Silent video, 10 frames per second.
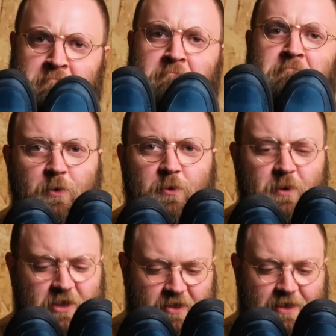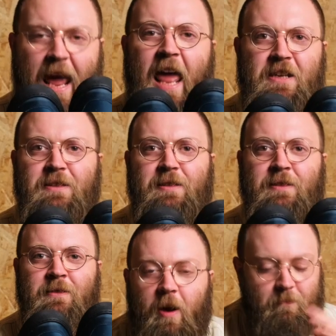those were tents.
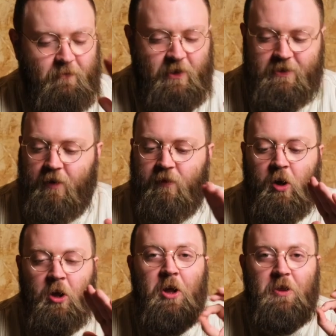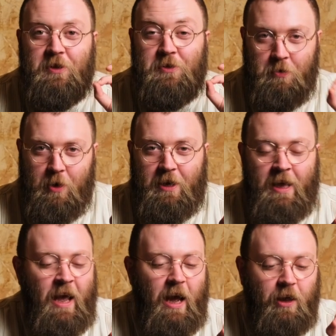First off, these are great.
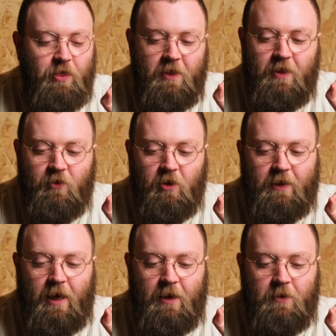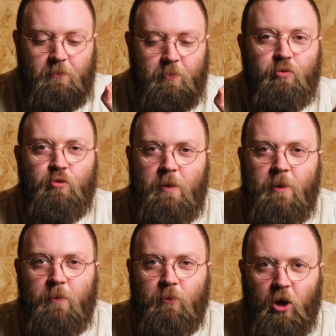I think they've got that
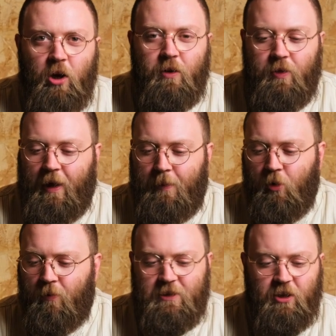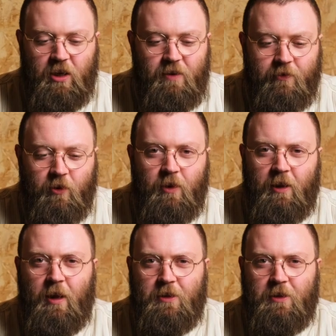premium look that I'm always looking for.